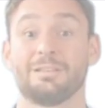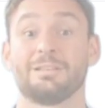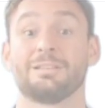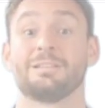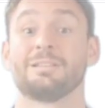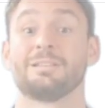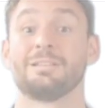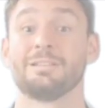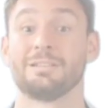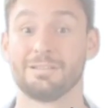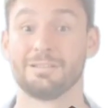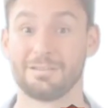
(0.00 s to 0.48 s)

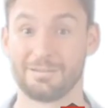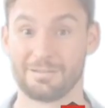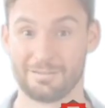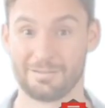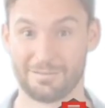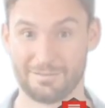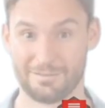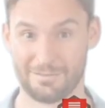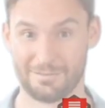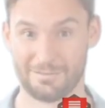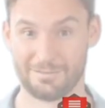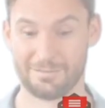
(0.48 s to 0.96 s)
Uh, that's
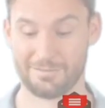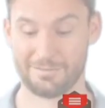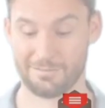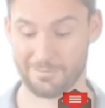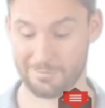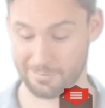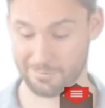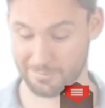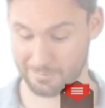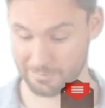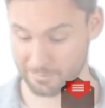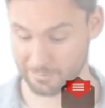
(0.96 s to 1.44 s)
verifying
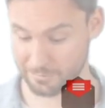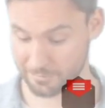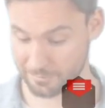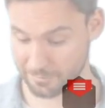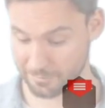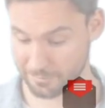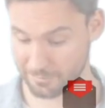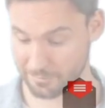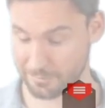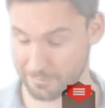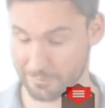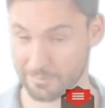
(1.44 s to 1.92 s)
of the
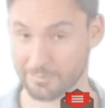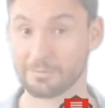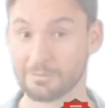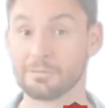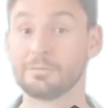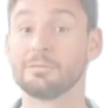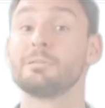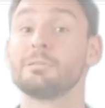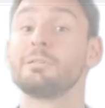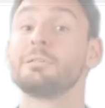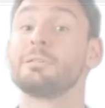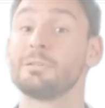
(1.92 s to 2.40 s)
email,
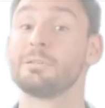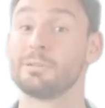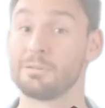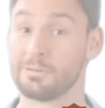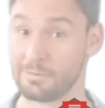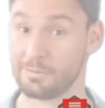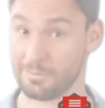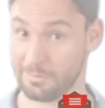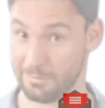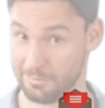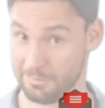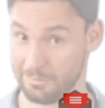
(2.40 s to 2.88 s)
of
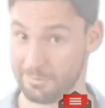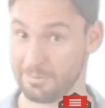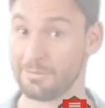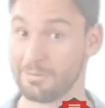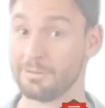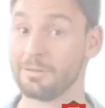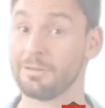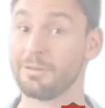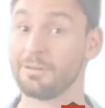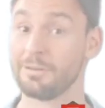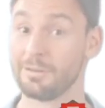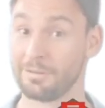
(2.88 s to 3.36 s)
your
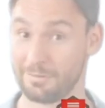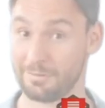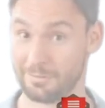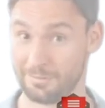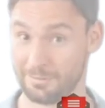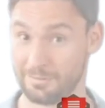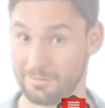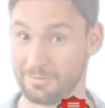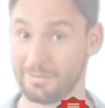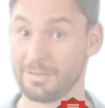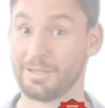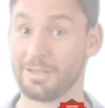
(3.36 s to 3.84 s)
email. It
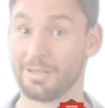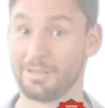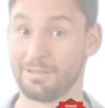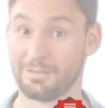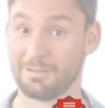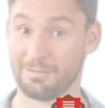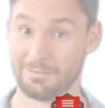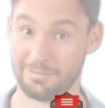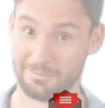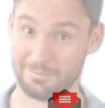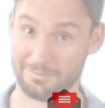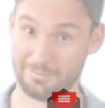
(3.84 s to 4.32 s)
takes you
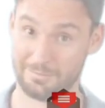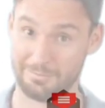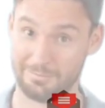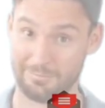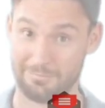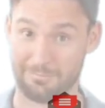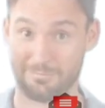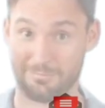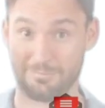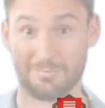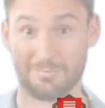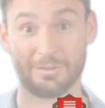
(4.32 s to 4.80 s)
straight to
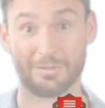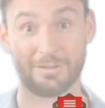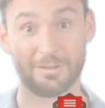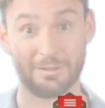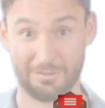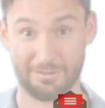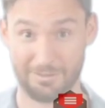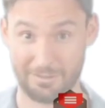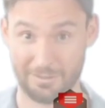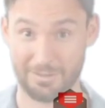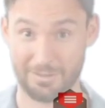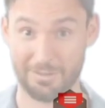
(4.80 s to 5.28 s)

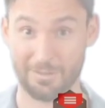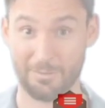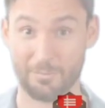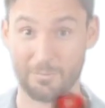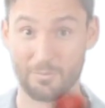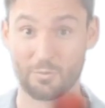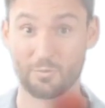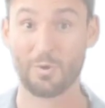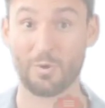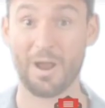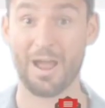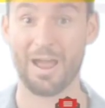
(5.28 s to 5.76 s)
login
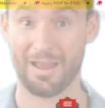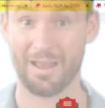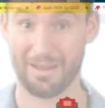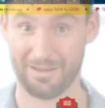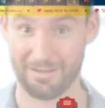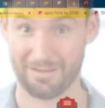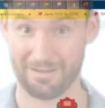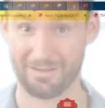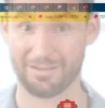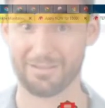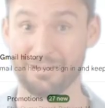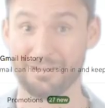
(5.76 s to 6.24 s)
portal.
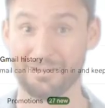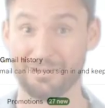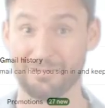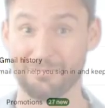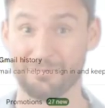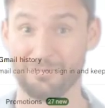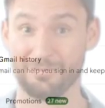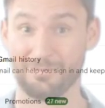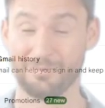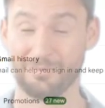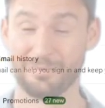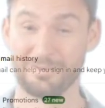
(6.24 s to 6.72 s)

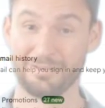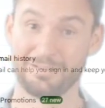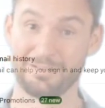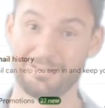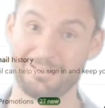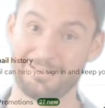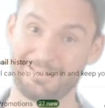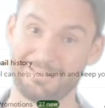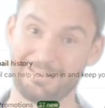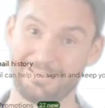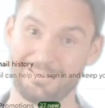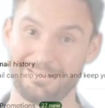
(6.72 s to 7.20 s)

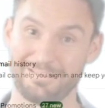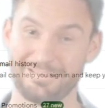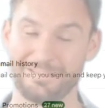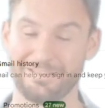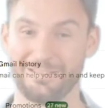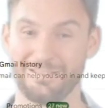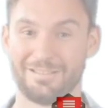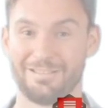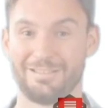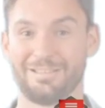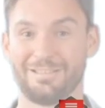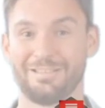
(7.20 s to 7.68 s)
You
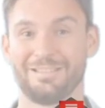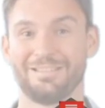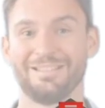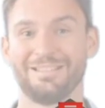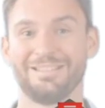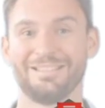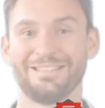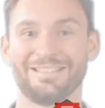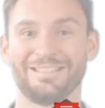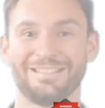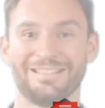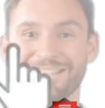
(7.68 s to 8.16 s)
know,
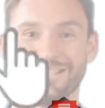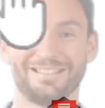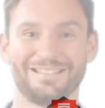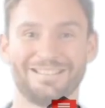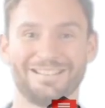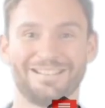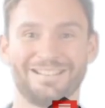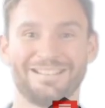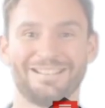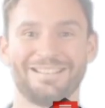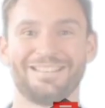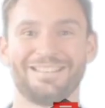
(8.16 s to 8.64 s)

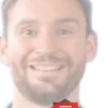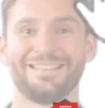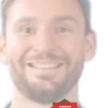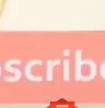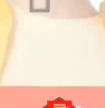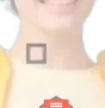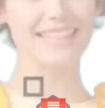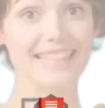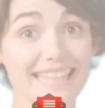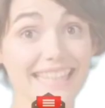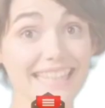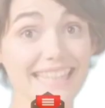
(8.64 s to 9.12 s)
okay,
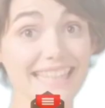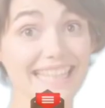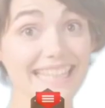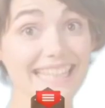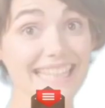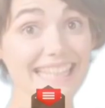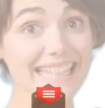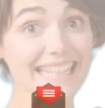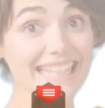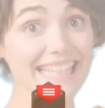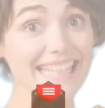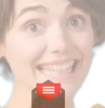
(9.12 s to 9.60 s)
we are
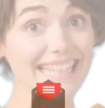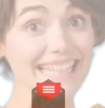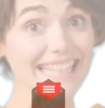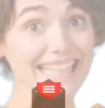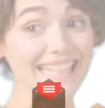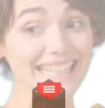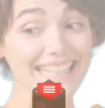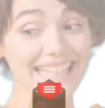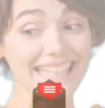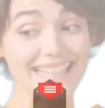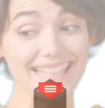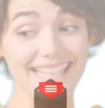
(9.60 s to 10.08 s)
doing that.
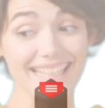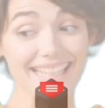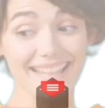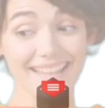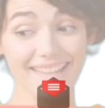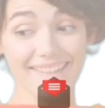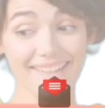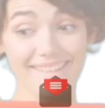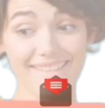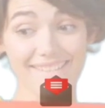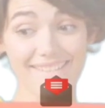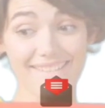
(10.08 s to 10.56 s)

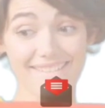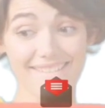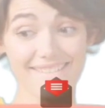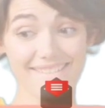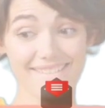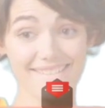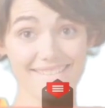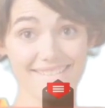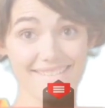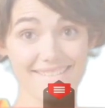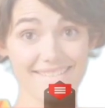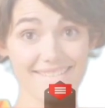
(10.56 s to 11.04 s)
It takes you
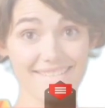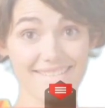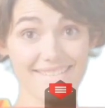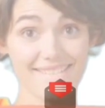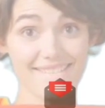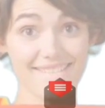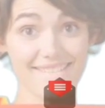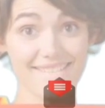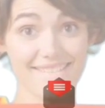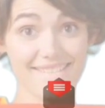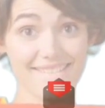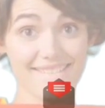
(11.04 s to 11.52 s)
straight
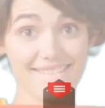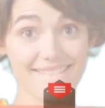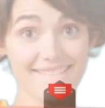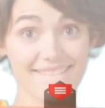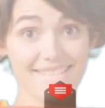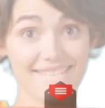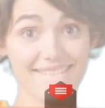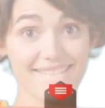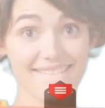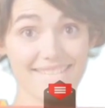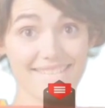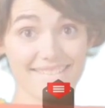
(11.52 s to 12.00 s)
to
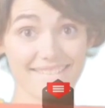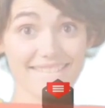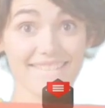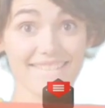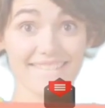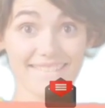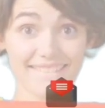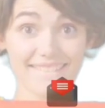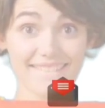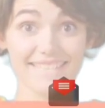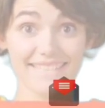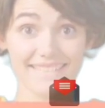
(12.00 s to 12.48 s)

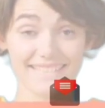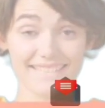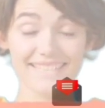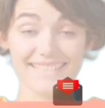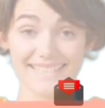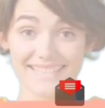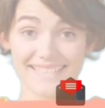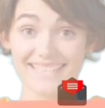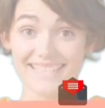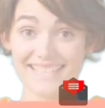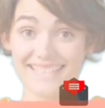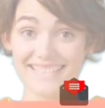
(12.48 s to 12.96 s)

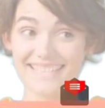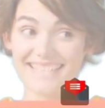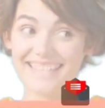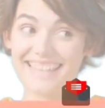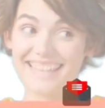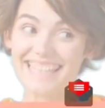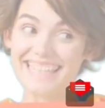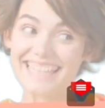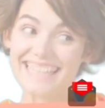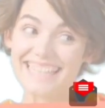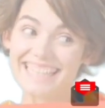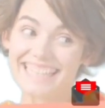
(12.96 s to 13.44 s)
login
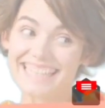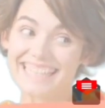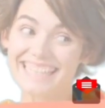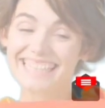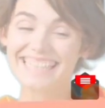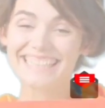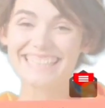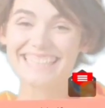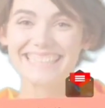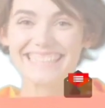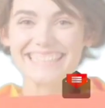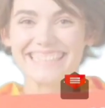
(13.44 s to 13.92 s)

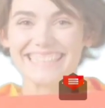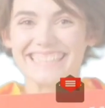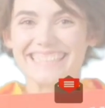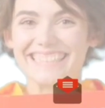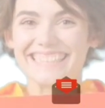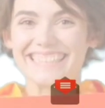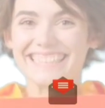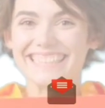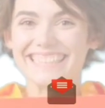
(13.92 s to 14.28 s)
portal.